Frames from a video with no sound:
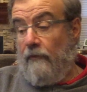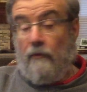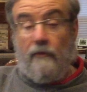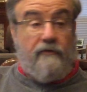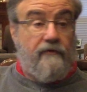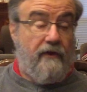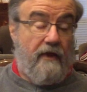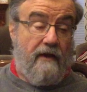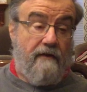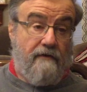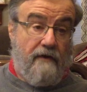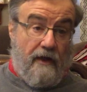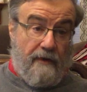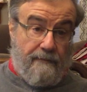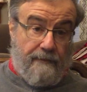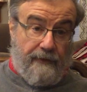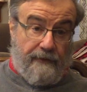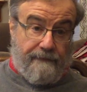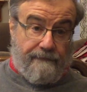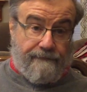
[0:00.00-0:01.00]
which they had not
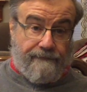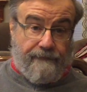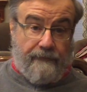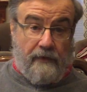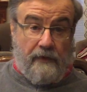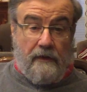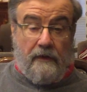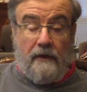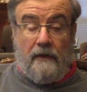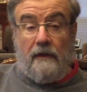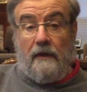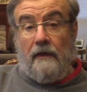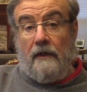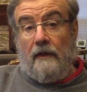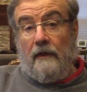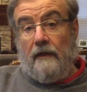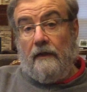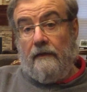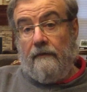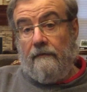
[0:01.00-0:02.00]
been.
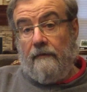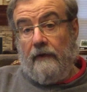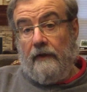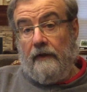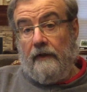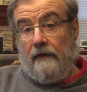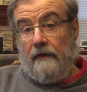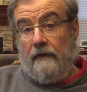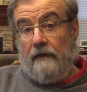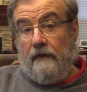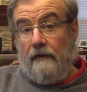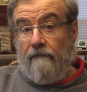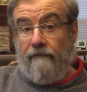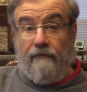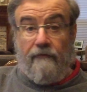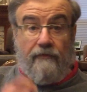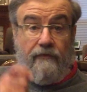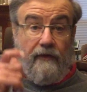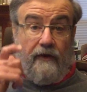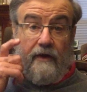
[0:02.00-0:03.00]
And if
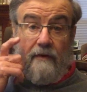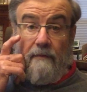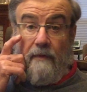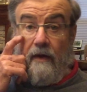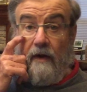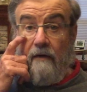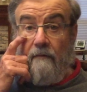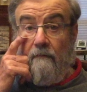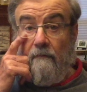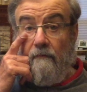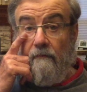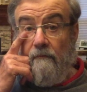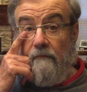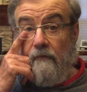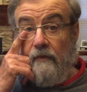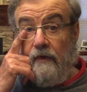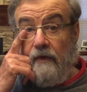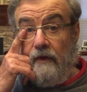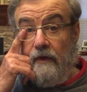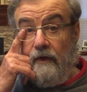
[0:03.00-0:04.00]
you think about
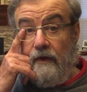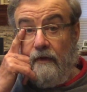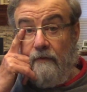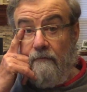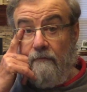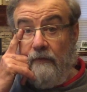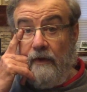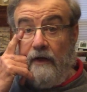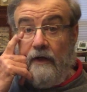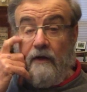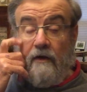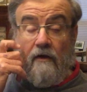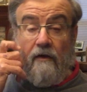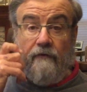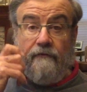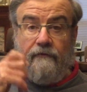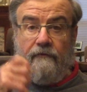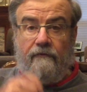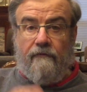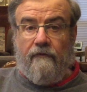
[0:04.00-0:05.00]
it, in many
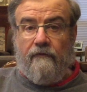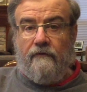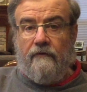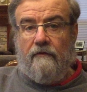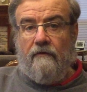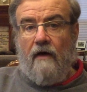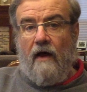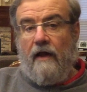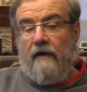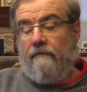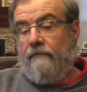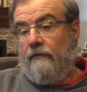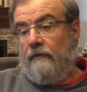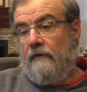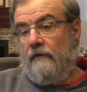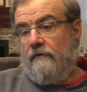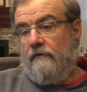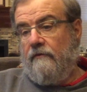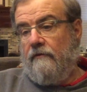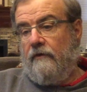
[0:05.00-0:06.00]
cultures, there's a lot of
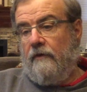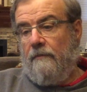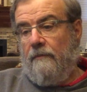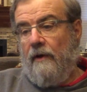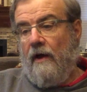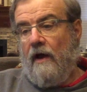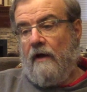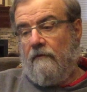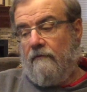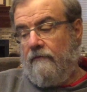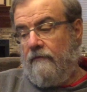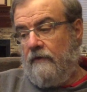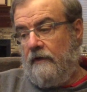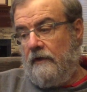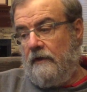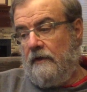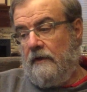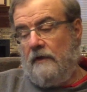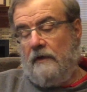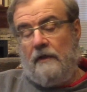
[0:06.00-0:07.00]
religious hypocrisy.
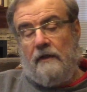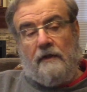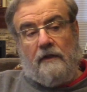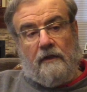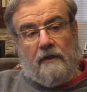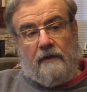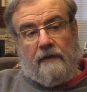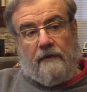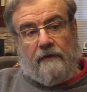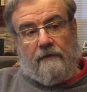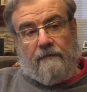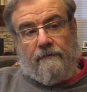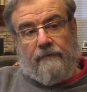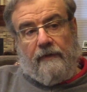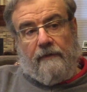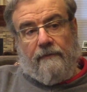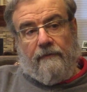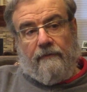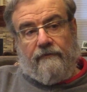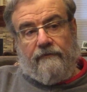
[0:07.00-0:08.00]

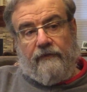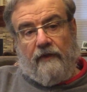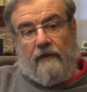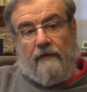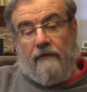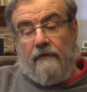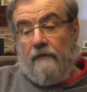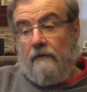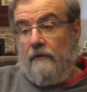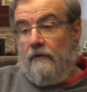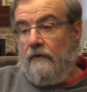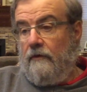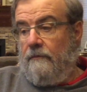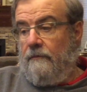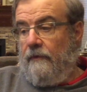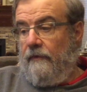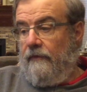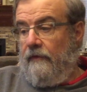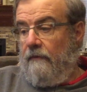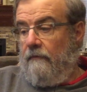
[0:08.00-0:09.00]
People say they're good,
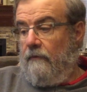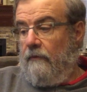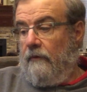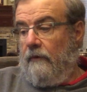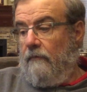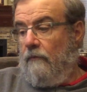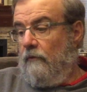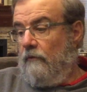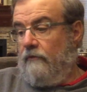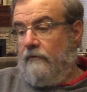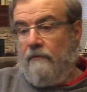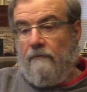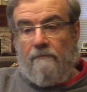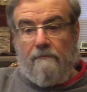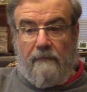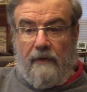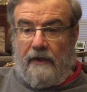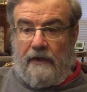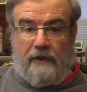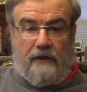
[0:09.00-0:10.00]
but they really worship
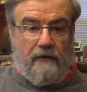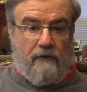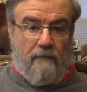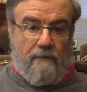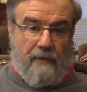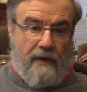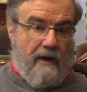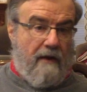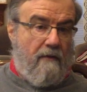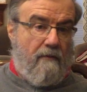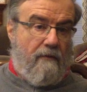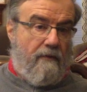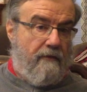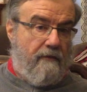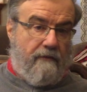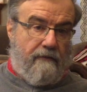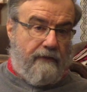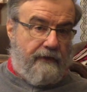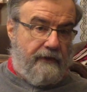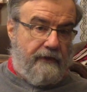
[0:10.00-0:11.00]
money or power
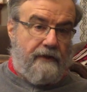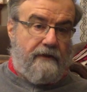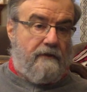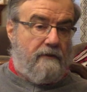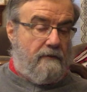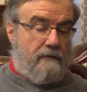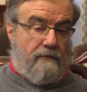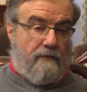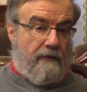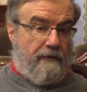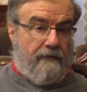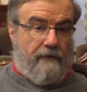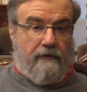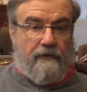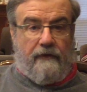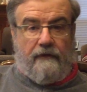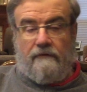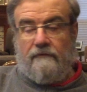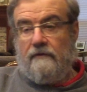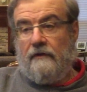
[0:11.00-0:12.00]
or ego or other
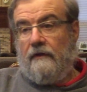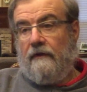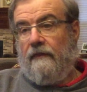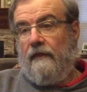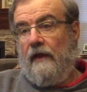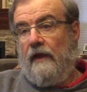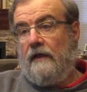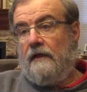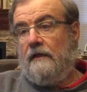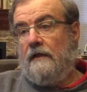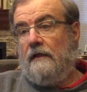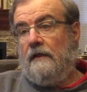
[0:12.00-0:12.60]
things like that.